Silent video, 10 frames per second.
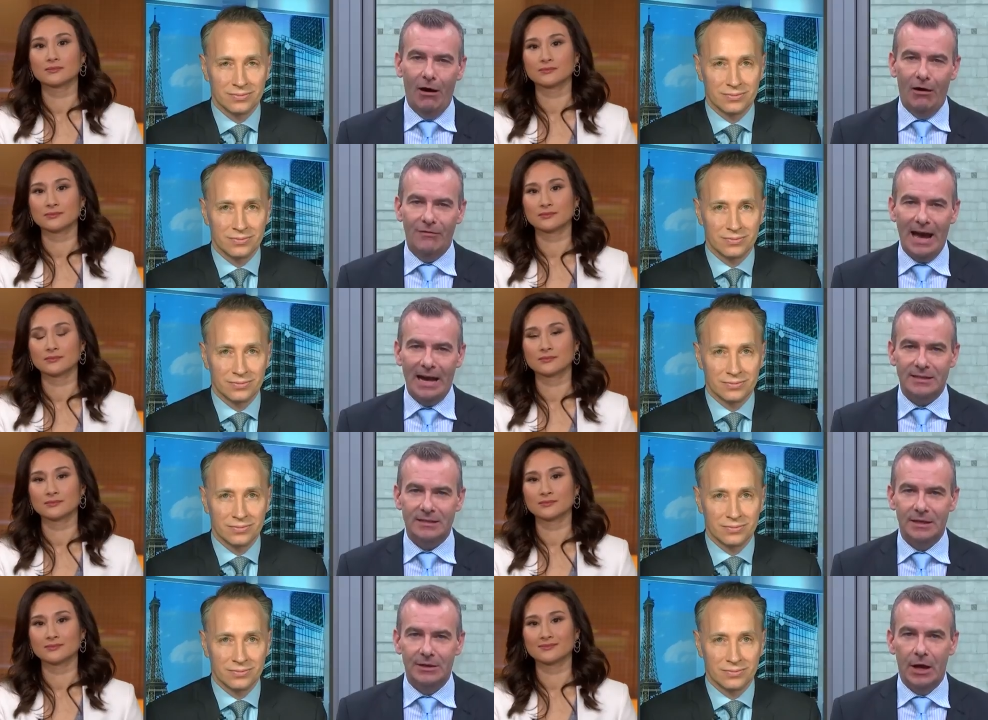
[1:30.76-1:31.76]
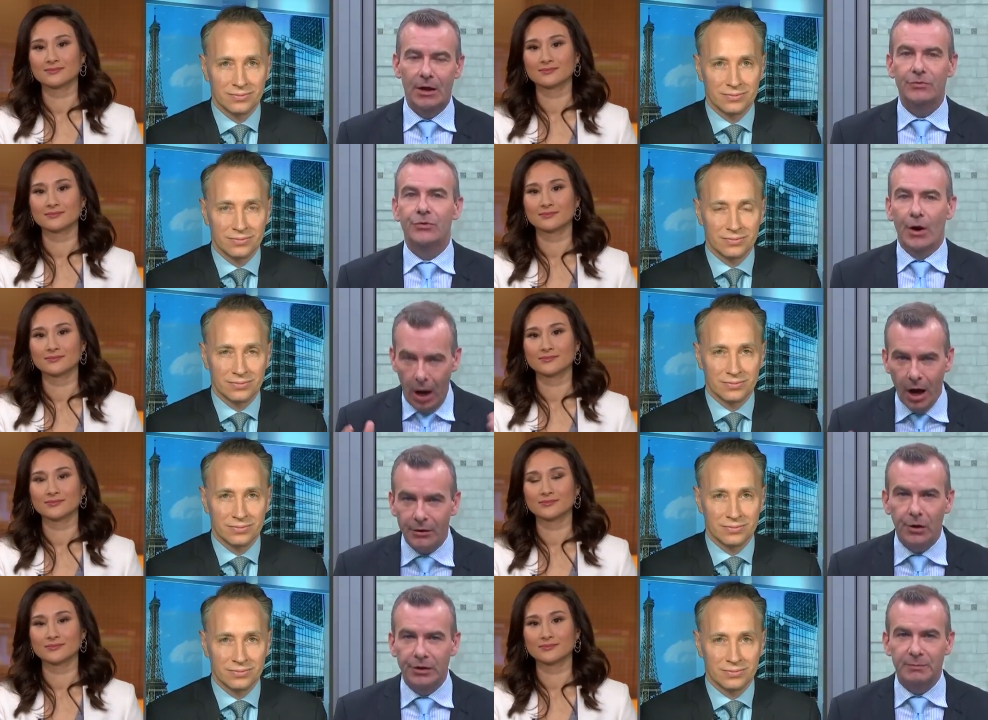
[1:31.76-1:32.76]
Speaker 1: of AXA now? There
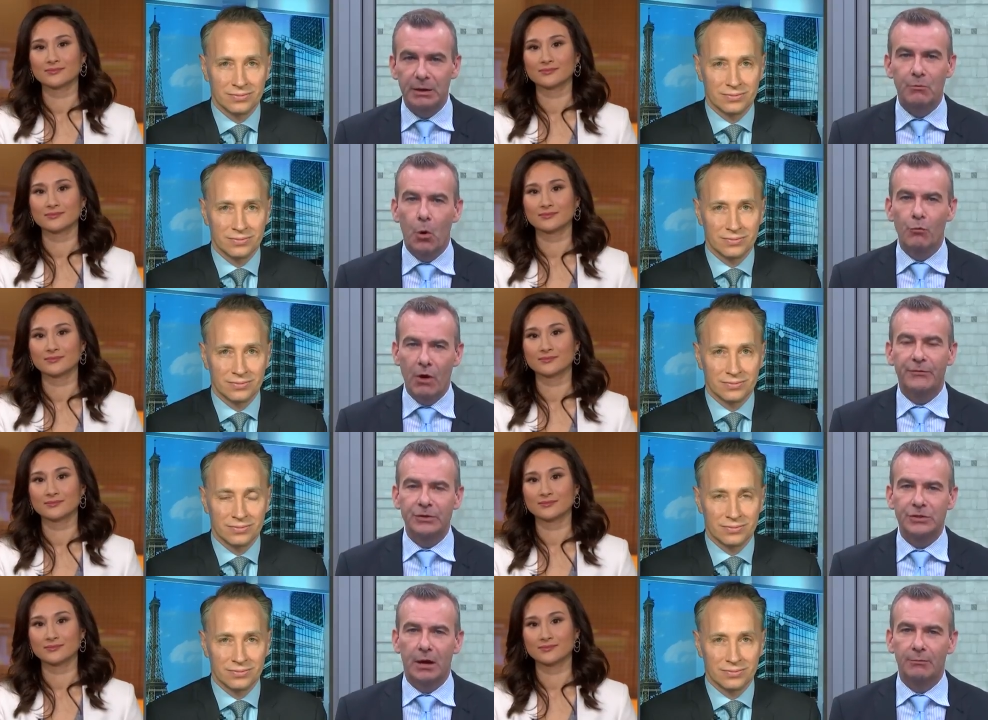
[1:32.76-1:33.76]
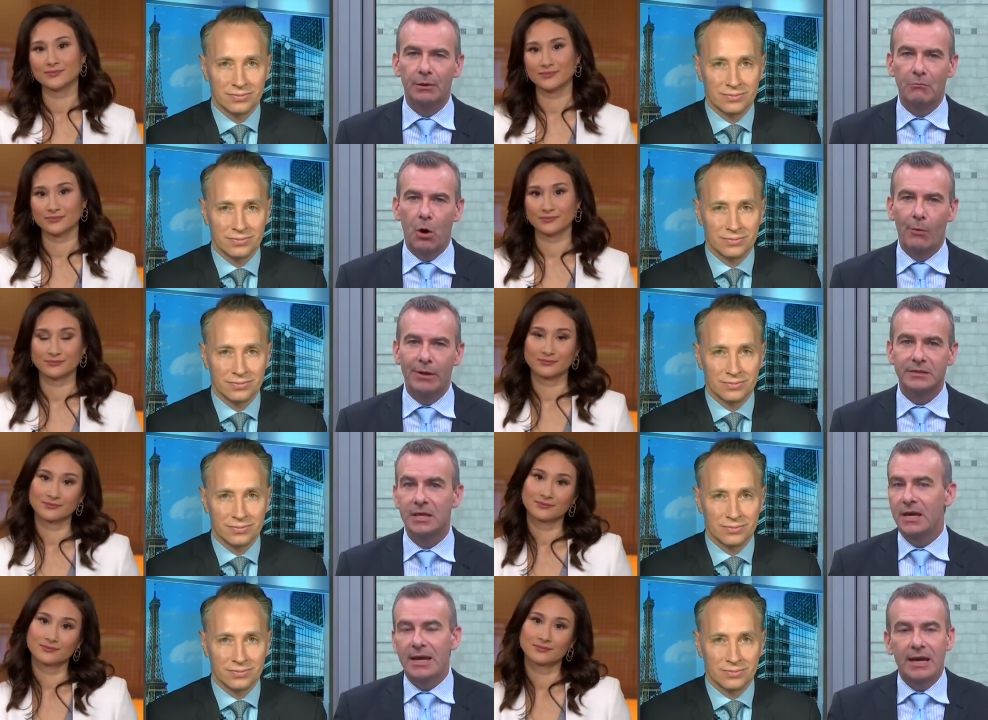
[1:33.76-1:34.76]
are going to be more rough and tumble
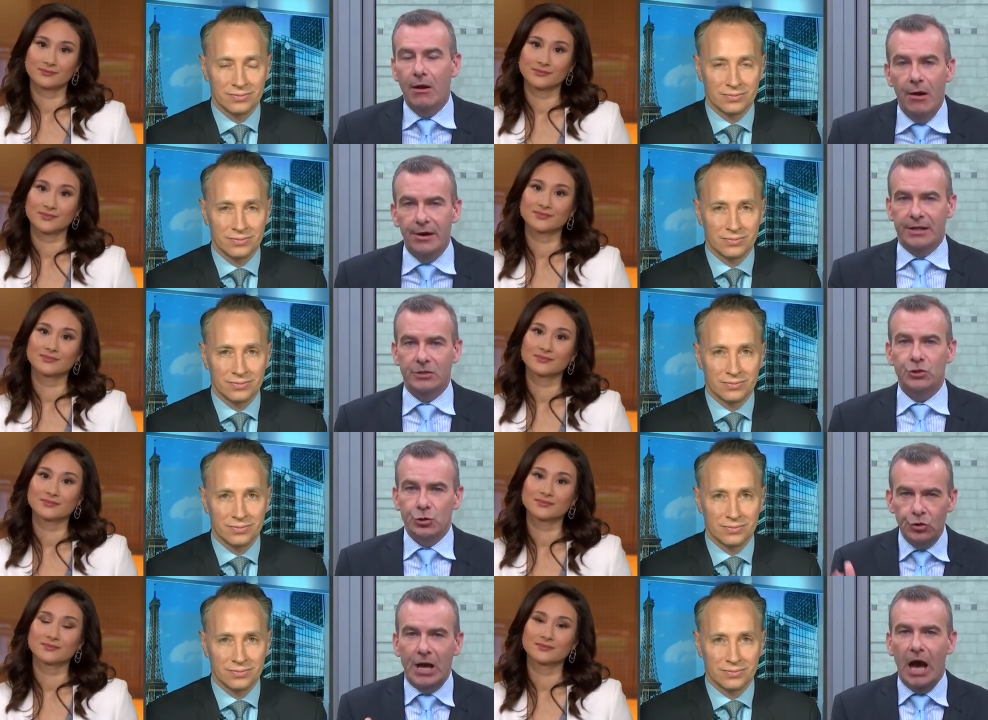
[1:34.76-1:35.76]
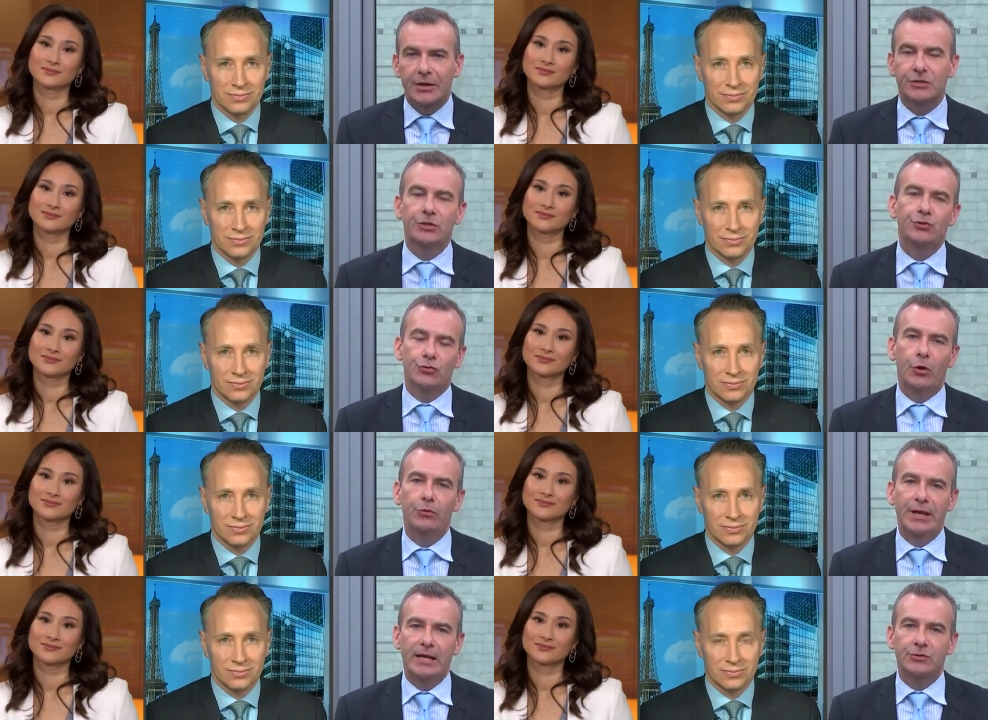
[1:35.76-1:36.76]
moments in earnings. You can't
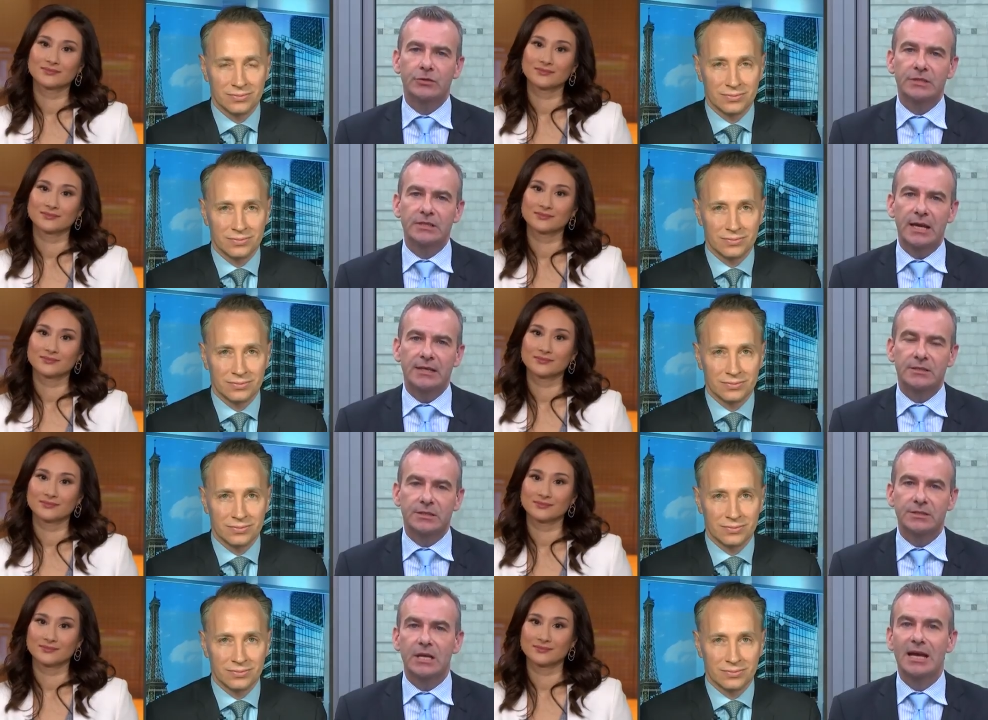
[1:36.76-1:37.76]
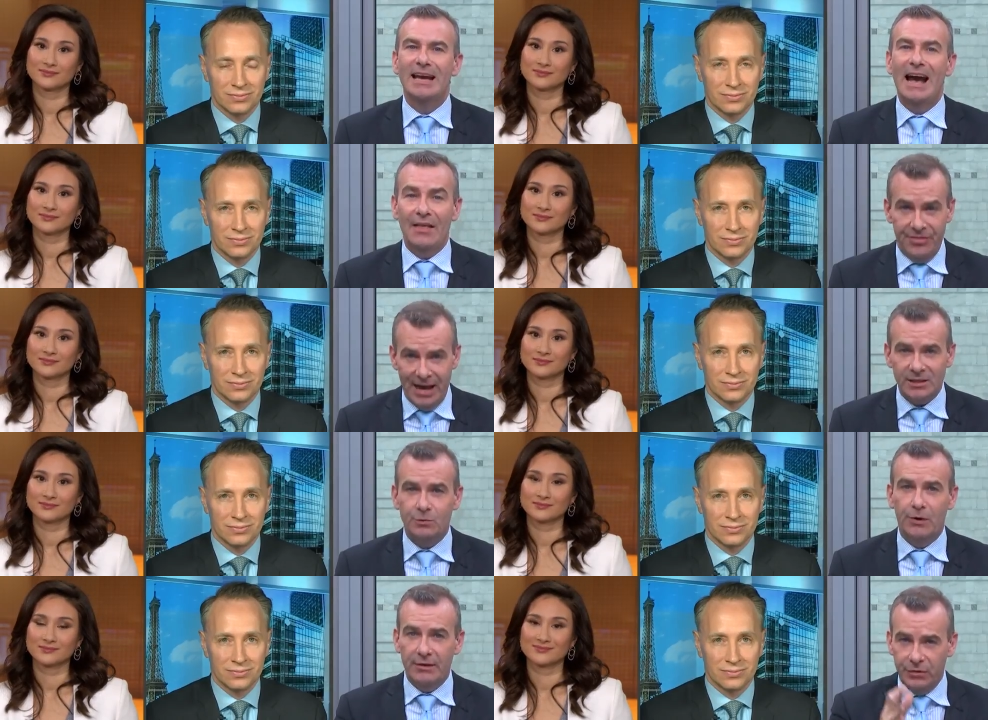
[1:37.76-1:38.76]
control natural disasters, and
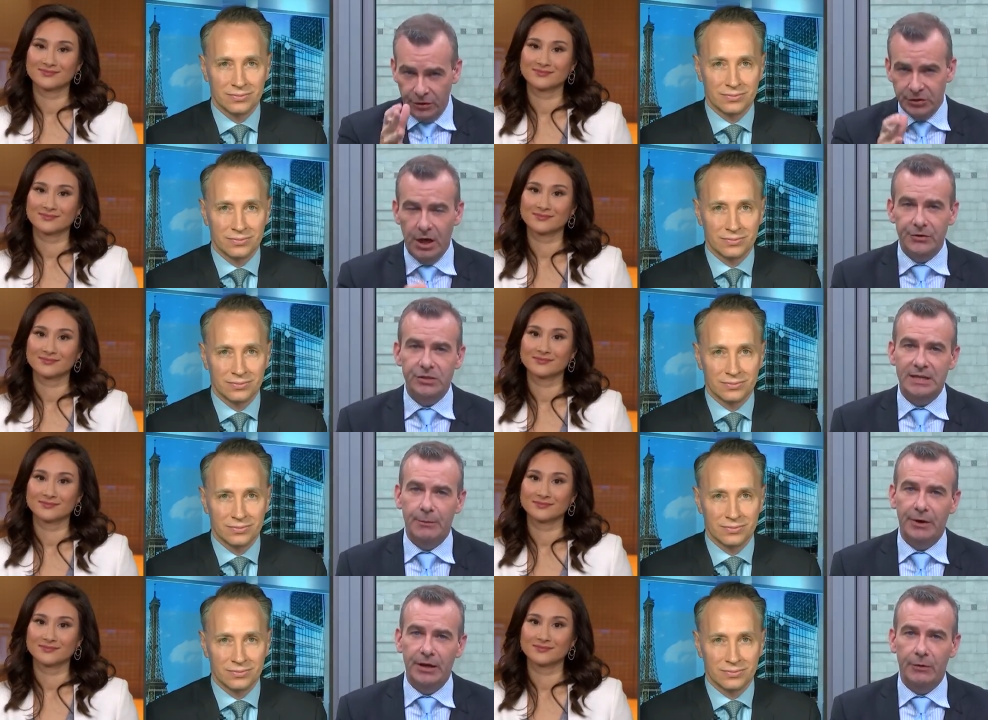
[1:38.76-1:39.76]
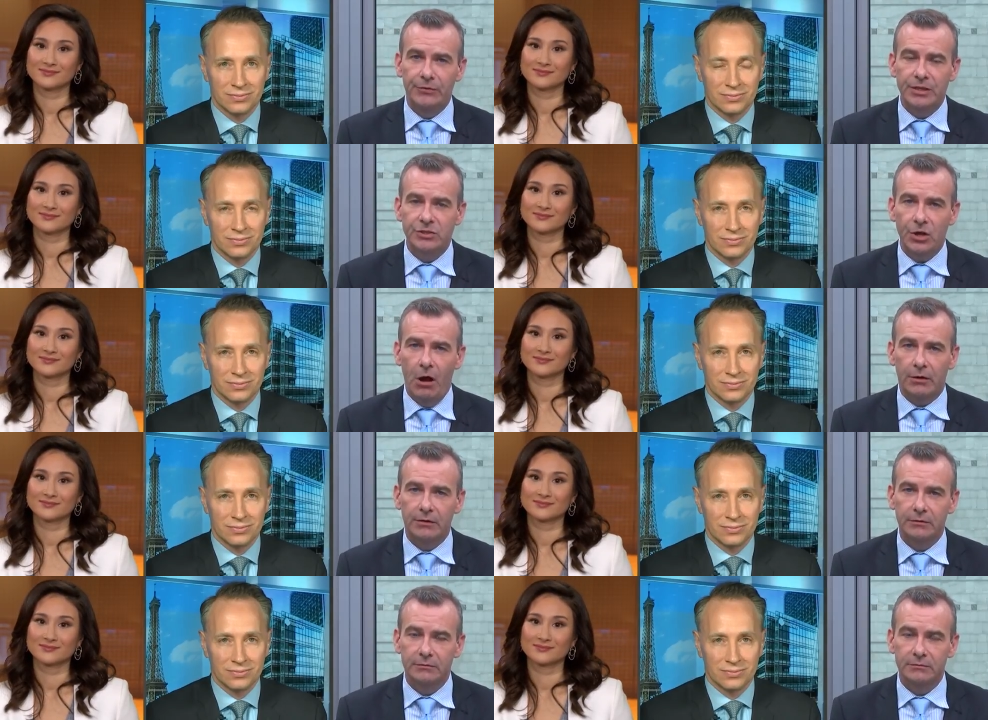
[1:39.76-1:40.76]
that's what I've got to understand when I own this stock.